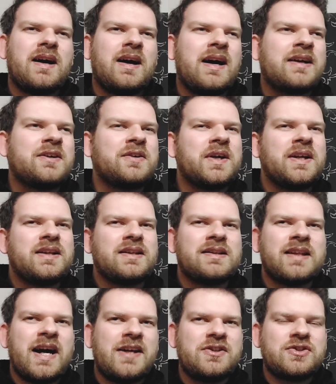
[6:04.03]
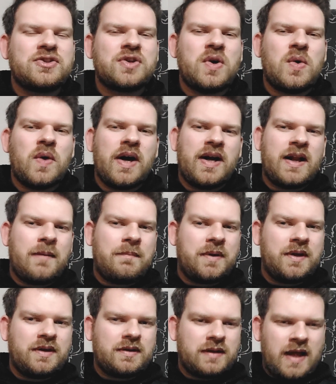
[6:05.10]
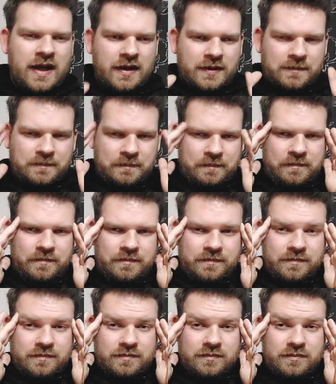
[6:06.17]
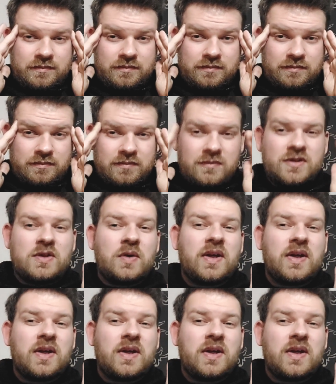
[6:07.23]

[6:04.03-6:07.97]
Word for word: a great light show and a bit like you